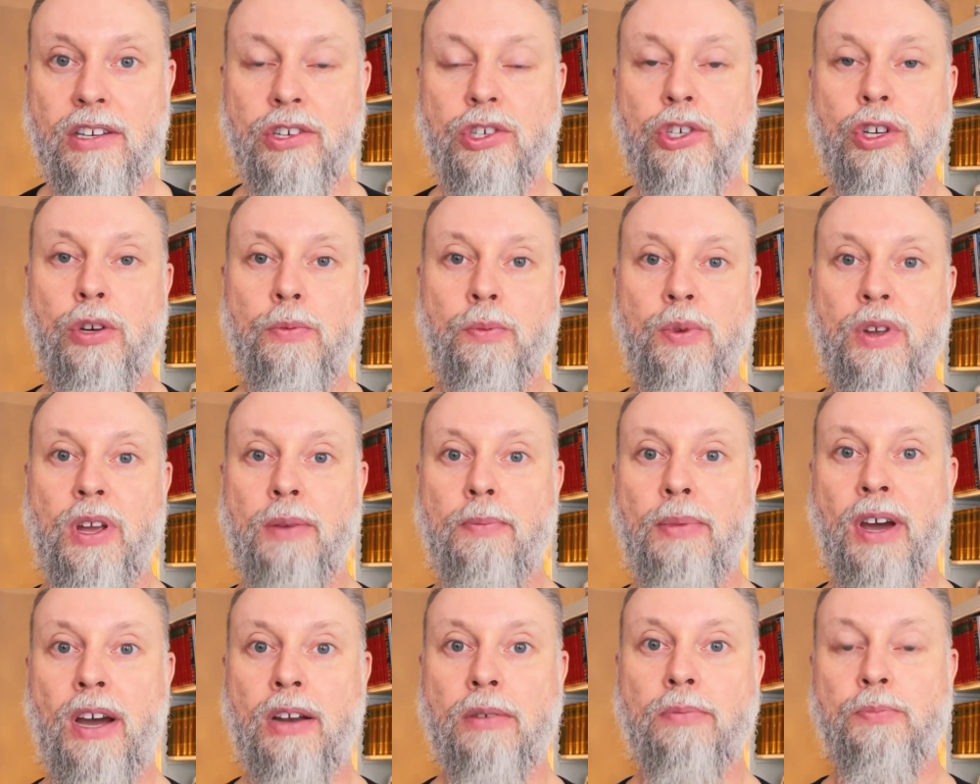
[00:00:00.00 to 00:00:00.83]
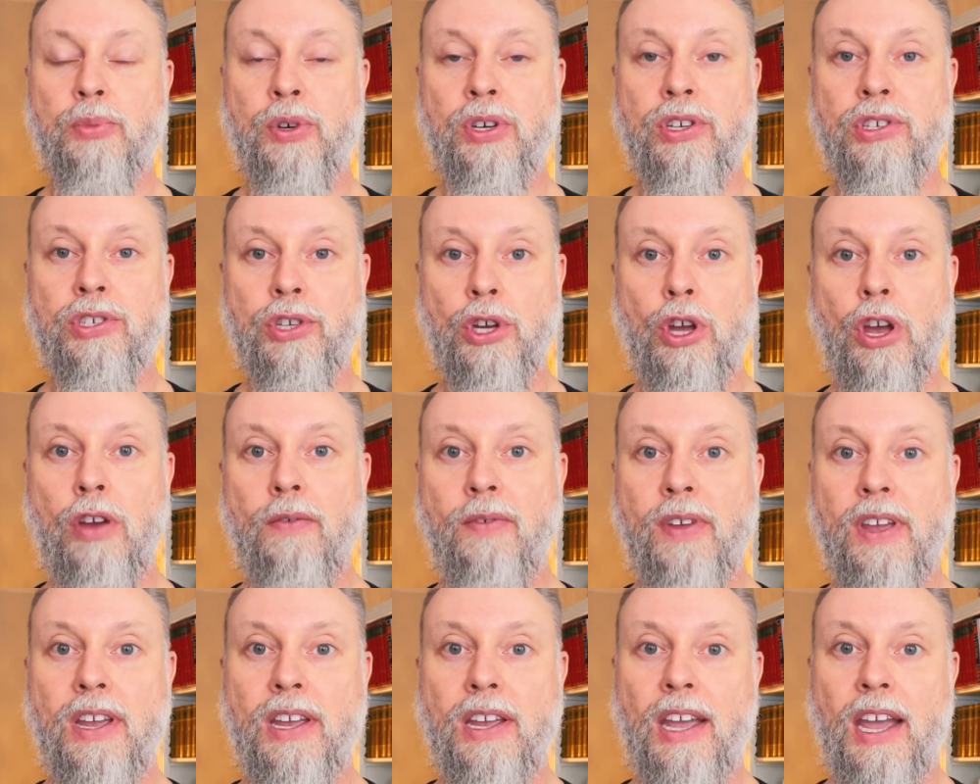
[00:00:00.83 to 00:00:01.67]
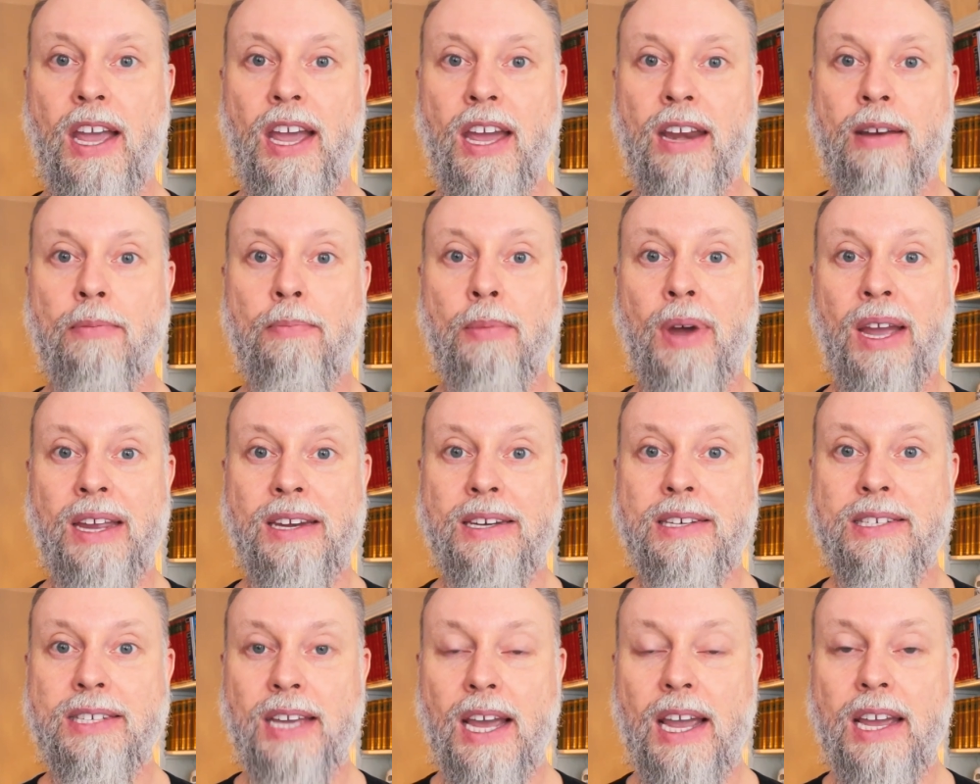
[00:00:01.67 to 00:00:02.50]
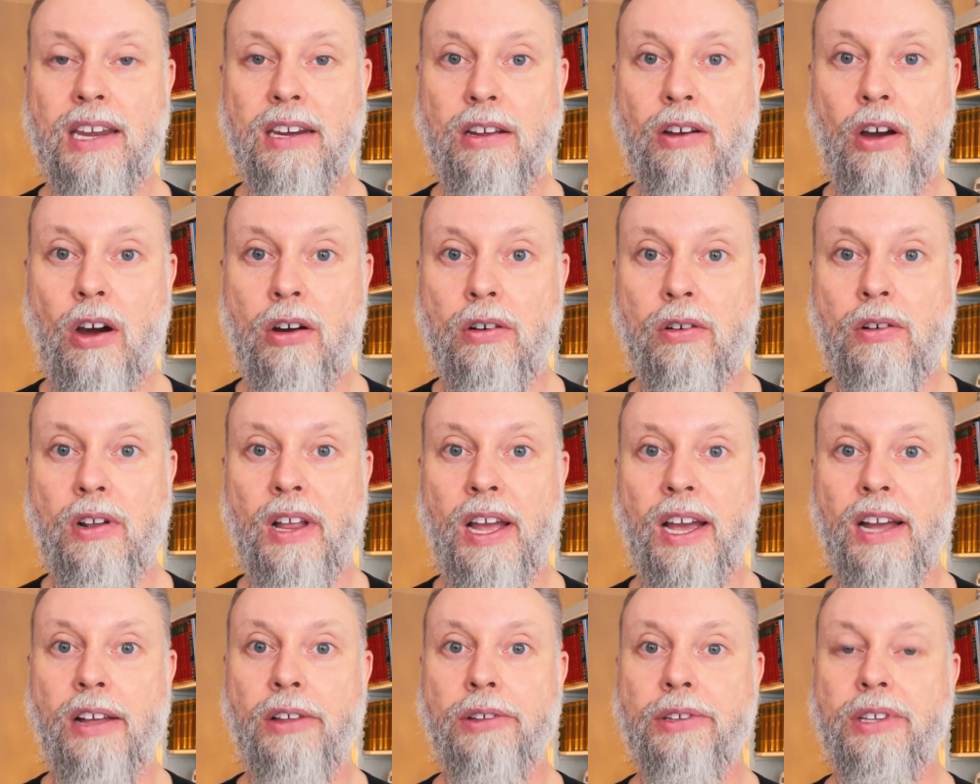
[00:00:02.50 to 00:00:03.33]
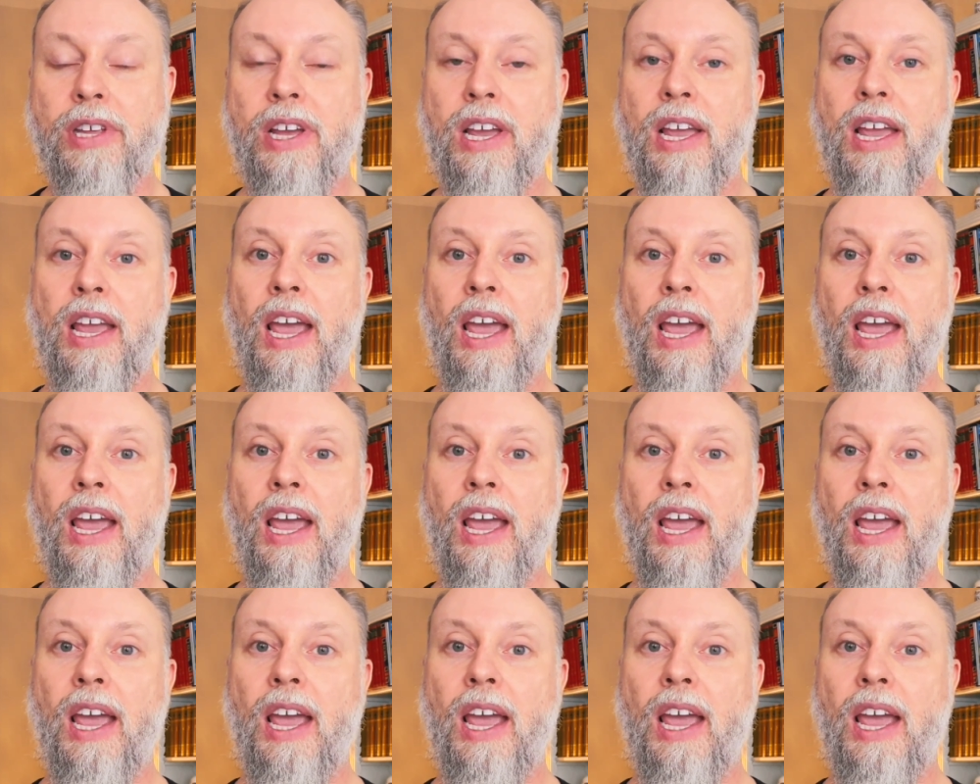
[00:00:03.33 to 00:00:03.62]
it should be about preserving and maintaining oral health,